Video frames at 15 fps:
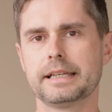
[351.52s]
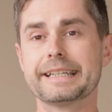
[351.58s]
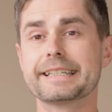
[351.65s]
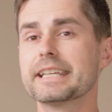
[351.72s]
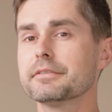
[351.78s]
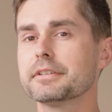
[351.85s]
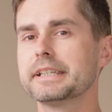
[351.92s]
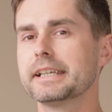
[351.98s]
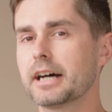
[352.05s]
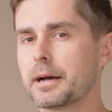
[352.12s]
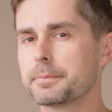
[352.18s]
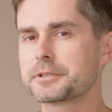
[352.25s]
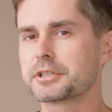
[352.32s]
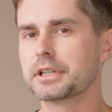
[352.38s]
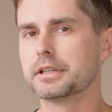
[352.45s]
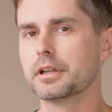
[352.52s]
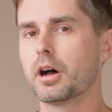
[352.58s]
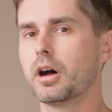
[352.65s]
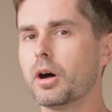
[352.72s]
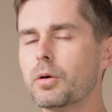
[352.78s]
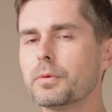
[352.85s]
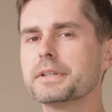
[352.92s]
And given the option,
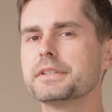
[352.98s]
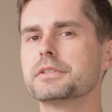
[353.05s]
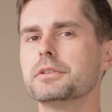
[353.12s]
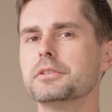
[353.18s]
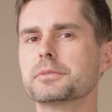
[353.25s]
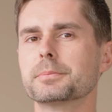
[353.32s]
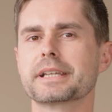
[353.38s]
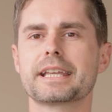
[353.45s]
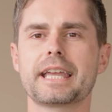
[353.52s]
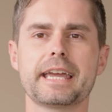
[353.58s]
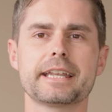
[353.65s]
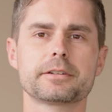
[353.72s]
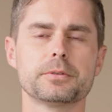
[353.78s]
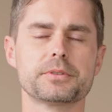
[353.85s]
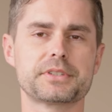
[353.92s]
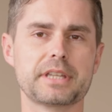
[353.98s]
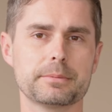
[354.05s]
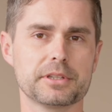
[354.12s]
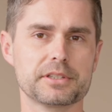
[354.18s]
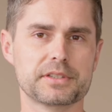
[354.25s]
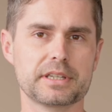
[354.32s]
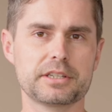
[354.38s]
always use mechanical
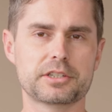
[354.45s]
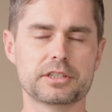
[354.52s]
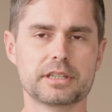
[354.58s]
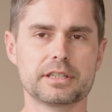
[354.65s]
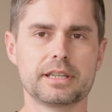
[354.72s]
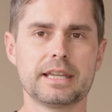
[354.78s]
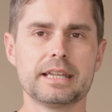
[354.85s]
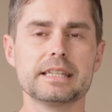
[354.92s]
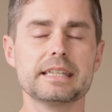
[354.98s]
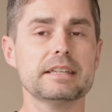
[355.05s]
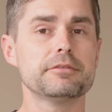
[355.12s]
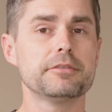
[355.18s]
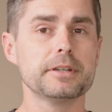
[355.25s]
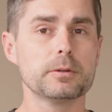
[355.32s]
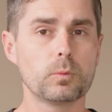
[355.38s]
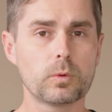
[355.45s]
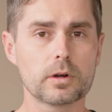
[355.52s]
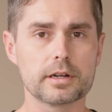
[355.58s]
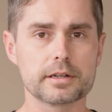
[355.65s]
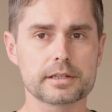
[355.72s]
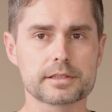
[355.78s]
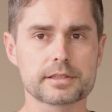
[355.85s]
stabilization if it
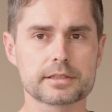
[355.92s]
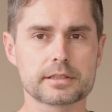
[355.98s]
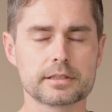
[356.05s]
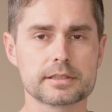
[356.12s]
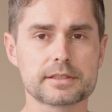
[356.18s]
works.